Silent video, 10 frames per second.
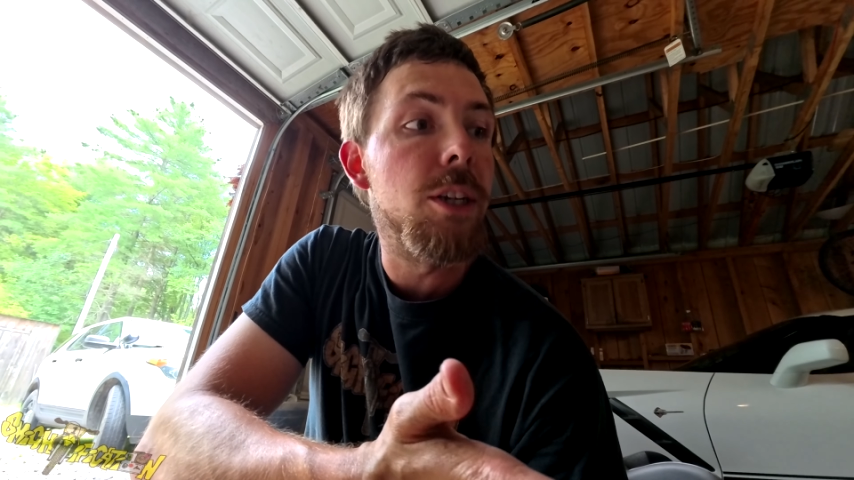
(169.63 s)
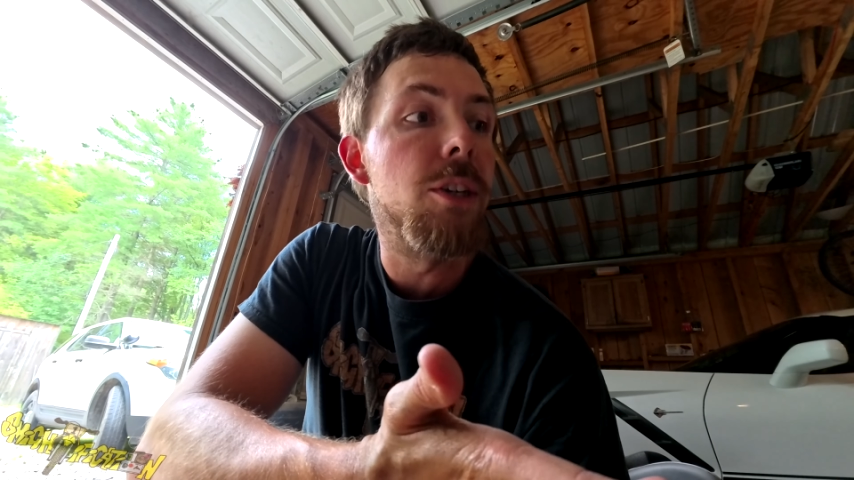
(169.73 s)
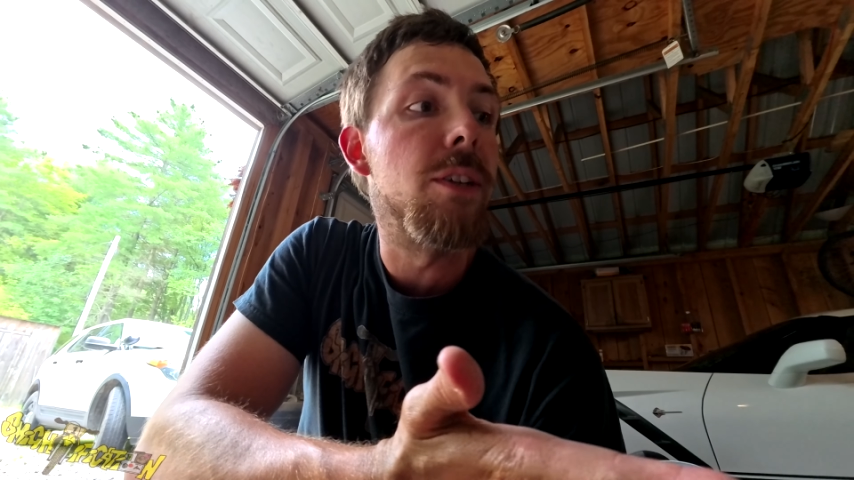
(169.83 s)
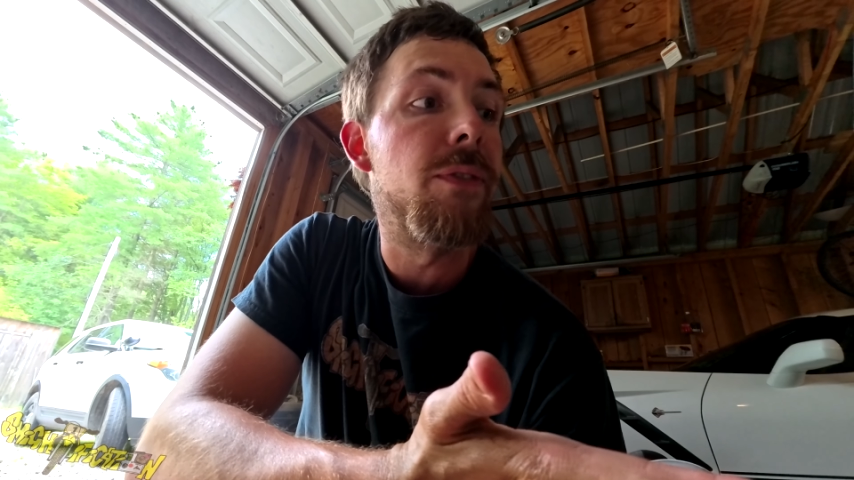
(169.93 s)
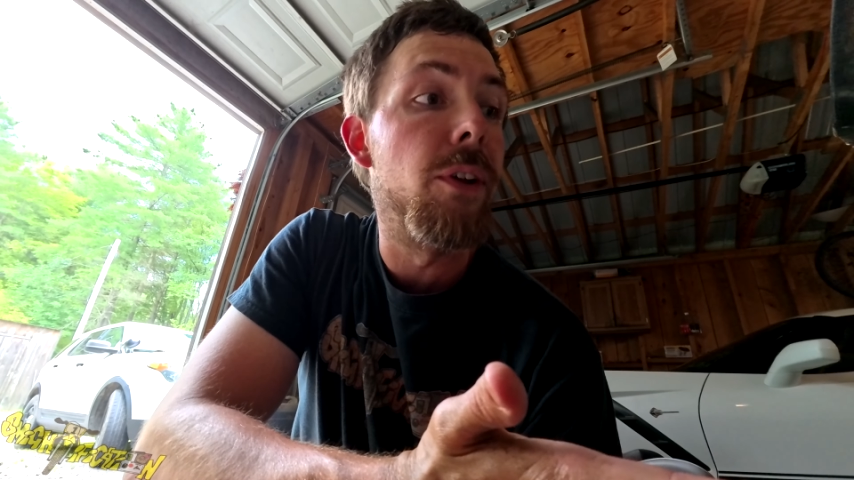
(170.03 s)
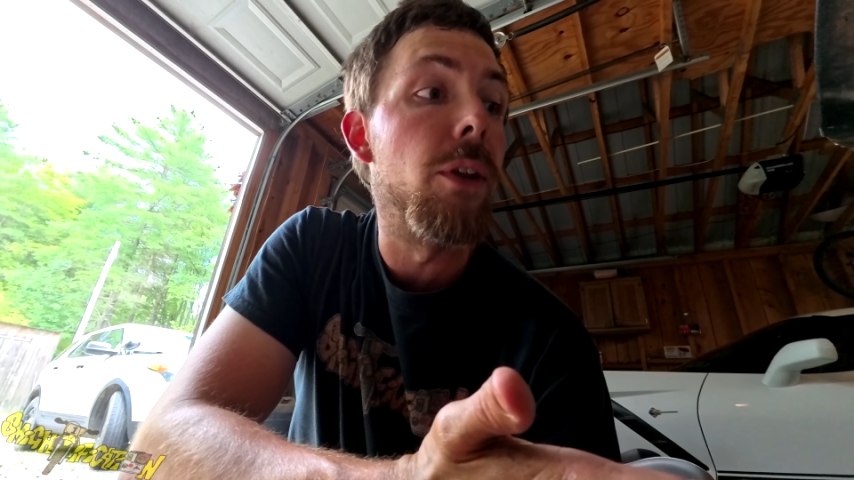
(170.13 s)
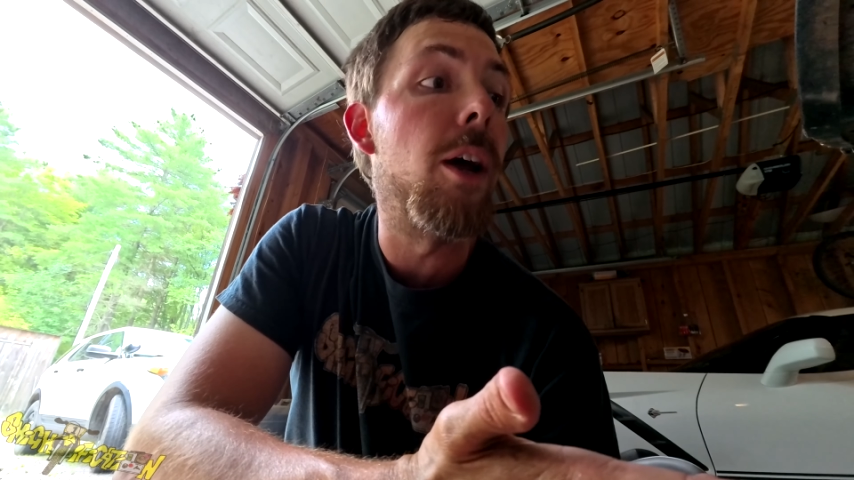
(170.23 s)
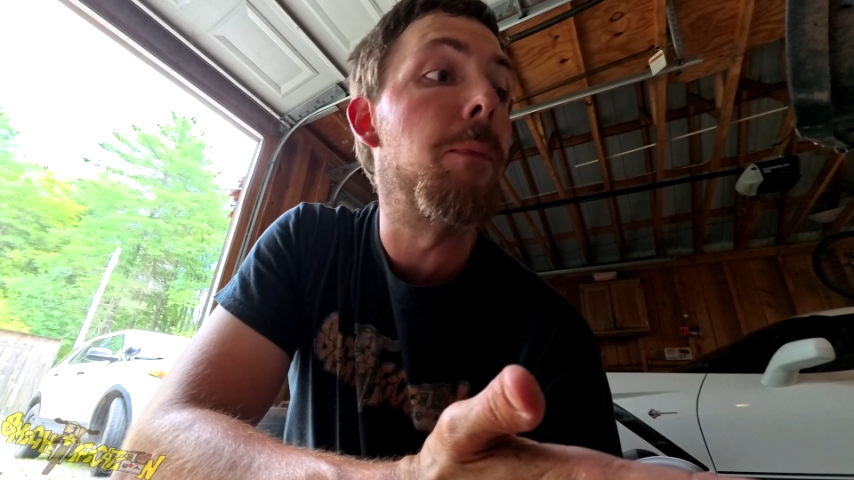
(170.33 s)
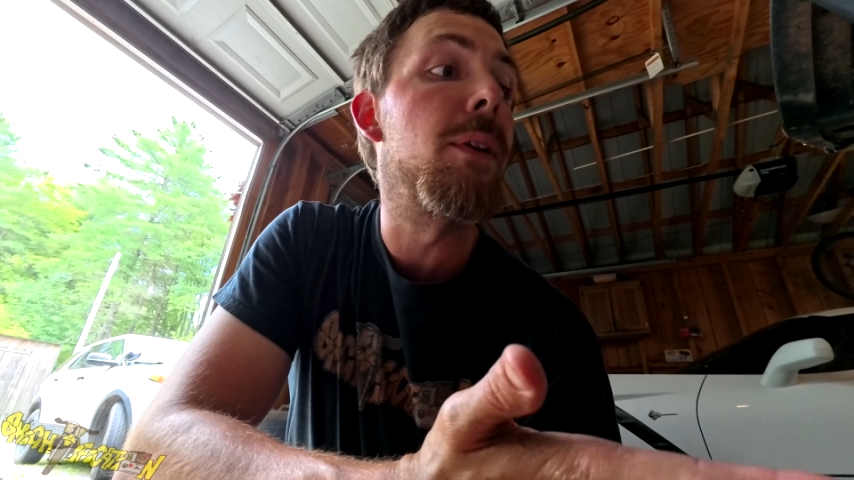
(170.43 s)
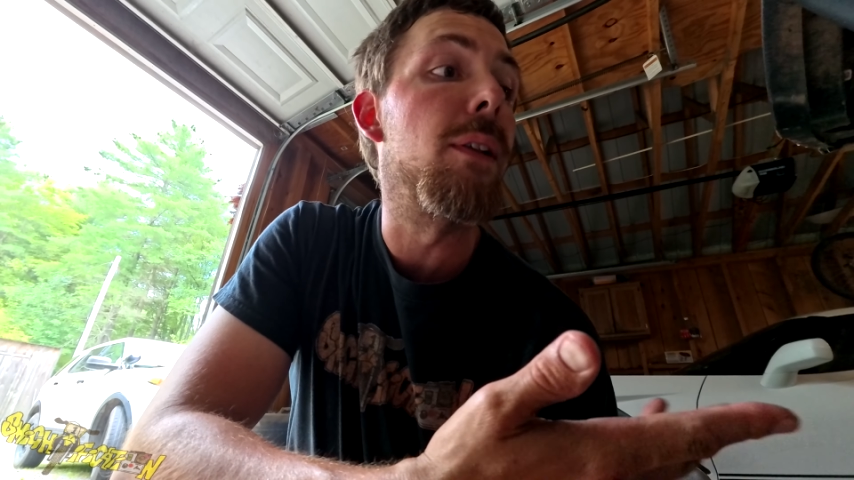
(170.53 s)
You just fill it
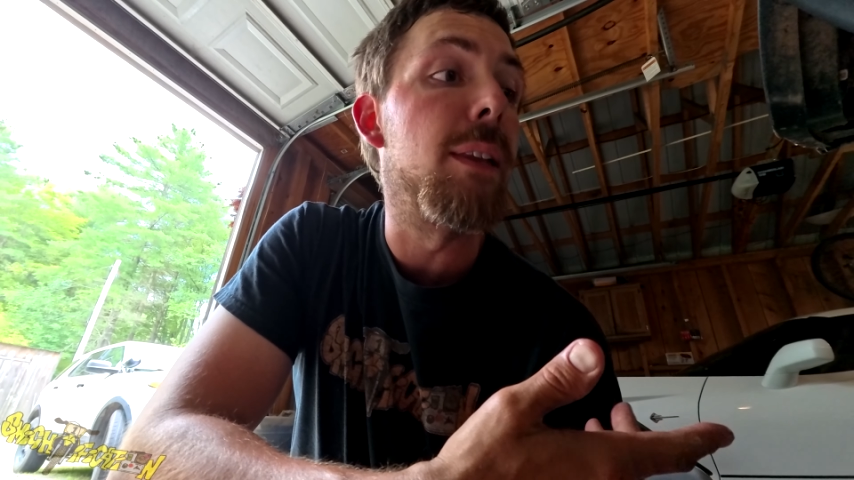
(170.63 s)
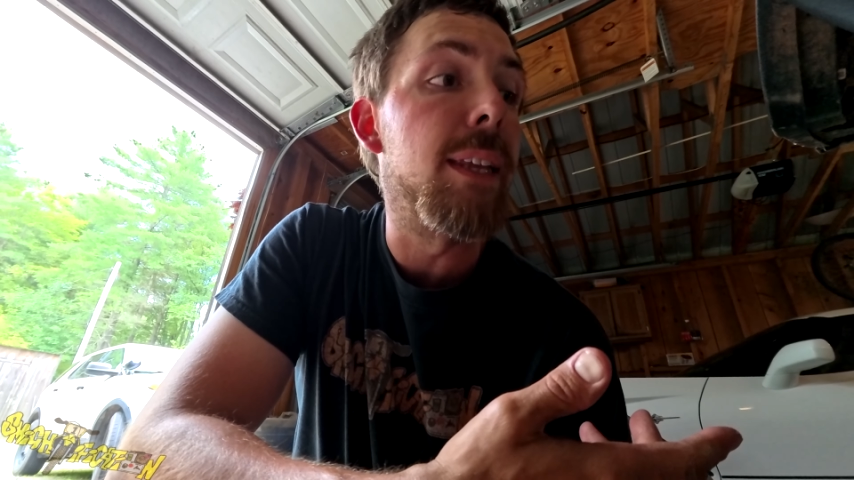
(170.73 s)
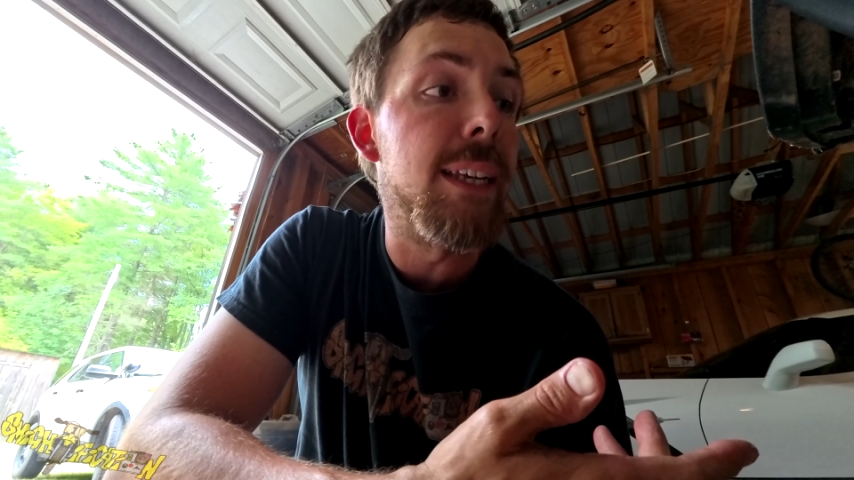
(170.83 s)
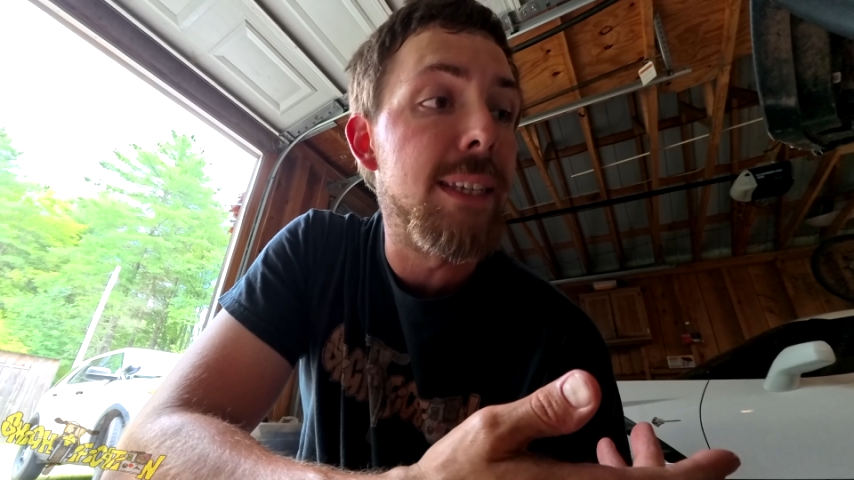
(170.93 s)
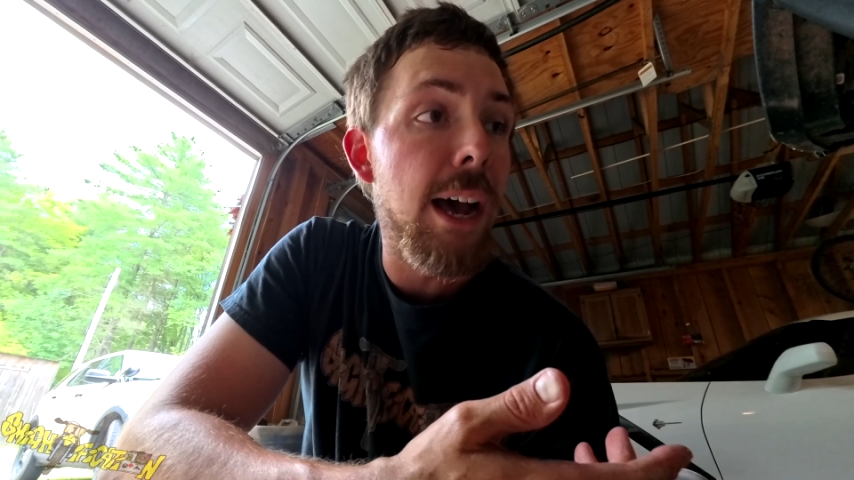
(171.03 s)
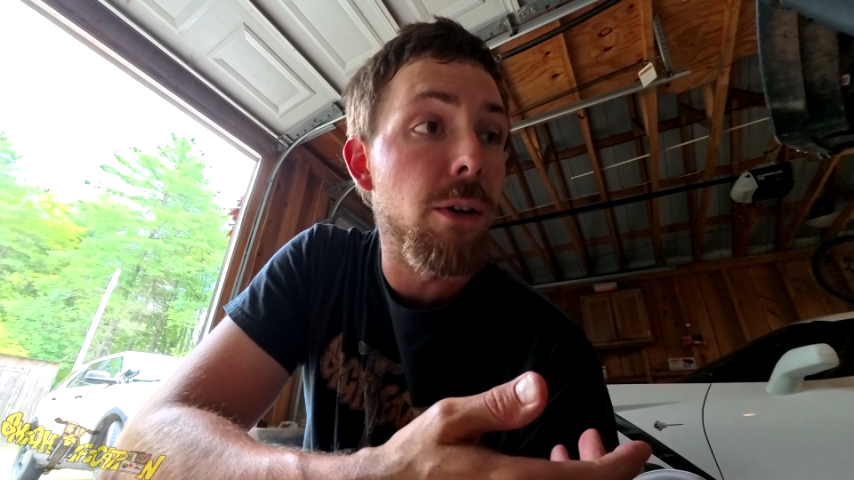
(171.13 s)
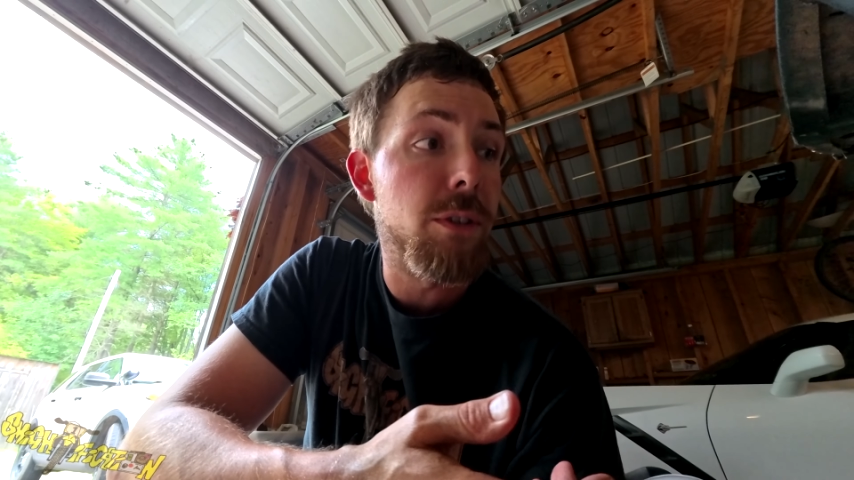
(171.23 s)
up till it leaks out.